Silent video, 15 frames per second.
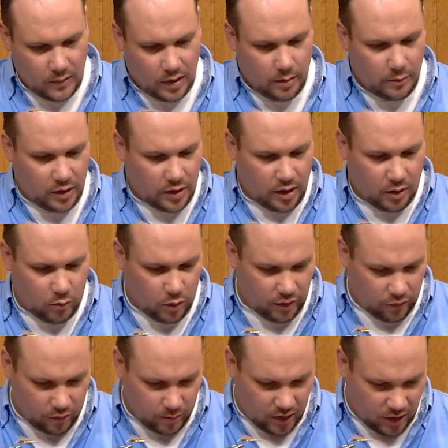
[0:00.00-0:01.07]
I'm going to cut one
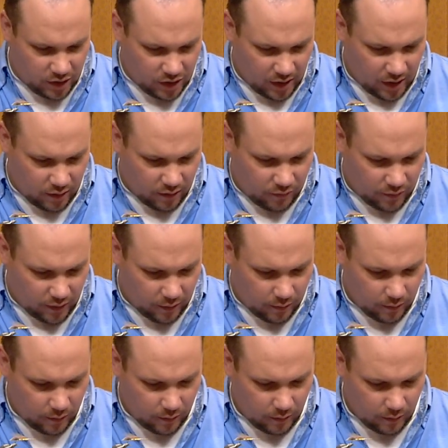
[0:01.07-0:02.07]
from each side of the feather.